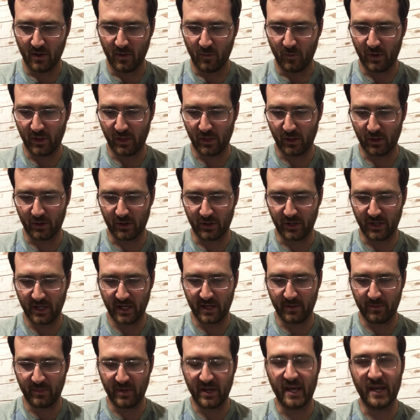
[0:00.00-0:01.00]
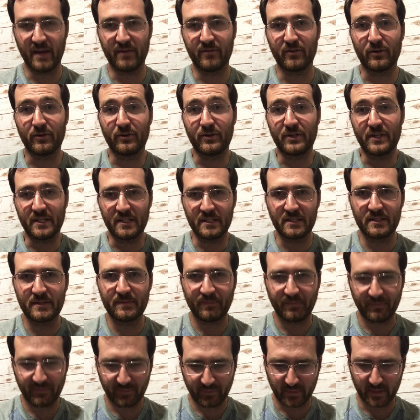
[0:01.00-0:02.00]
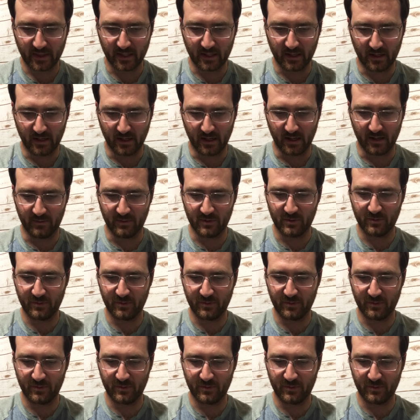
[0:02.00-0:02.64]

with learning and behavioral needs. It's